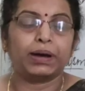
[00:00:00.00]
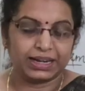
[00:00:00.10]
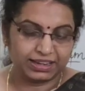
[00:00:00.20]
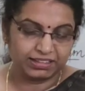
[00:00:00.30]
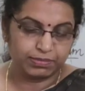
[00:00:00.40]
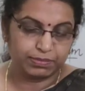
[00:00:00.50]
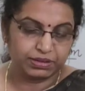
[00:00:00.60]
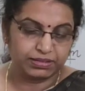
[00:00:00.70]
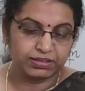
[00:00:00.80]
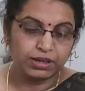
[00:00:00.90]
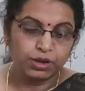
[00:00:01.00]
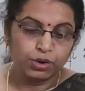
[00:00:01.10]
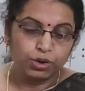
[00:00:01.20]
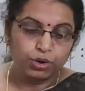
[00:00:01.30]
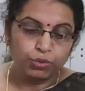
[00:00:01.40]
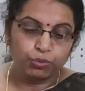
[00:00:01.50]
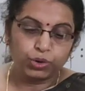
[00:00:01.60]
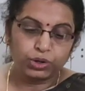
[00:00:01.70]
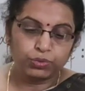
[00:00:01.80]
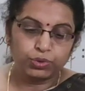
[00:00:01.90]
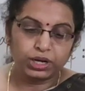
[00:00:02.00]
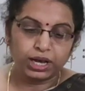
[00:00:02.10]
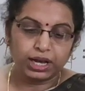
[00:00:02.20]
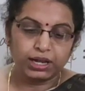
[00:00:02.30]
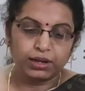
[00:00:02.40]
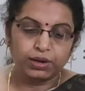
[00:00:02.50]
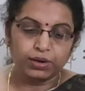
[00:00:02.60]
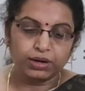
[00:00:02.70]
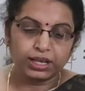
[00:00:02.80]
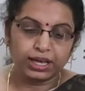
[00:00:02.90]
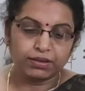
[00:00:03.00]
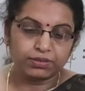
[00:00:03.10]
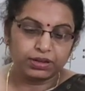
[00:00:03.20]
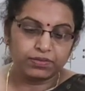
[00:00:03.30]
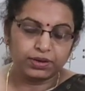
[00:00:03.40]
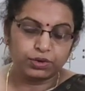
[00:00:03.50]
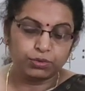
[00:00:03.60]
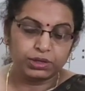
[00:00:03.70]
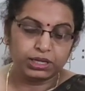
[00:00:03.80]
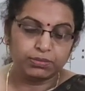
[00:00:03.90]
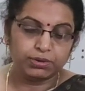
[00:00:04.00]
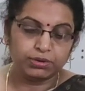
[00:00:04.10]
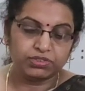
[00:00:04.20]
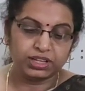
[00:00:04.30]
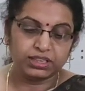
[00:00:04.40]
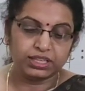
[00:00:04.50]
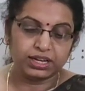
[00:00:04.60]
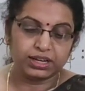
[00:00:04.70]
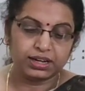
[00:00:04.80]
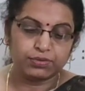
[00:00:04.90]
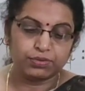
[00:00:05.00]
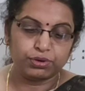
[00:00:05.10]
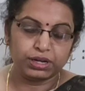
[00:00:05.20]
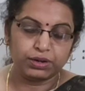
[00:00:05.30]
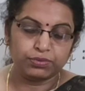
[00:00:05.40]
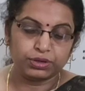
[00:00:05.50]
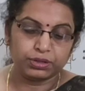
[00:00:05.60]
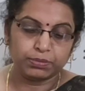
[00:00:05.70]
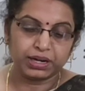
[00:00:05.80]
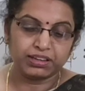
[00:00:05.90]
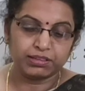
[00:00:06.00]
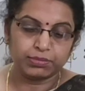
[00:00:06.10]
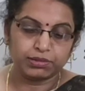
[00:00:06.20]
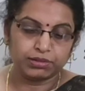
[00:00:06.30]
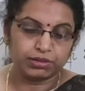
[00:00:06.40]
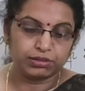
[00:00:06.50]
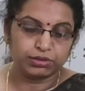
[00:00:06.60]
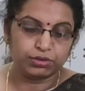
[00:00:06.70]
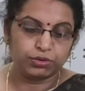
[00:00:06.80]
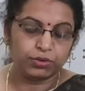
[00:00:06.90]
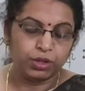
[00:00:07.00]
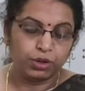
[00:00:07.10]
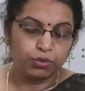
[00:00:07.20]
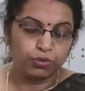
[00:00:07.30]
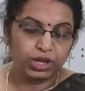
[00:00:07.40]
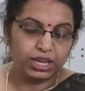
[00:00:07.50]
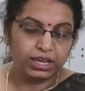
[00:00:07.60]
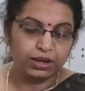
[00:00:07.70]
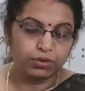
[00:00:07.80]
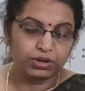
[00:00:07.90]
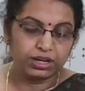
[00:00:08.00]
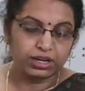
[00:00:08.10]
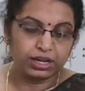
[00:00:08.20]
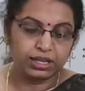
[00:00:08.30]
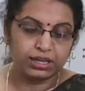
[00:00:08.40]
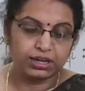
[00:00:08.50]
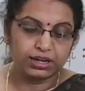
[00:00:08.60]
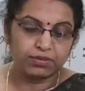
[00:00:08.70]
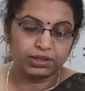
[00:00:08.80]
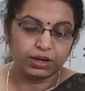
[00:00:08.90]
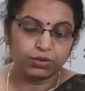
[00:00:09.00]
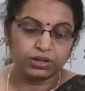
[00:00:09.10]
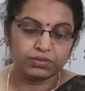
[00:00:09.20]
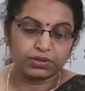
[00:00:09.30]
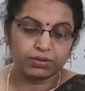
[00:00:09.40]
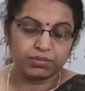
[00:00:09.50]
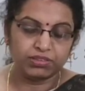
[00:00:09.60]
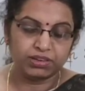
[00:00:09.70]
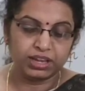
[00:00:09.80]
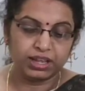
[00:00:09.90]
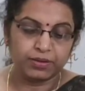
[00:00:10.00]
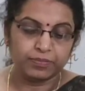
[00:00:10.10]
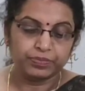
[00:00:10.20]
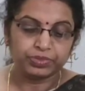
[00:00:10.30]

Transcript: participles. What would I not have given to be able to say that dreadful read for the participles all through, very loud and clear and without one mistake.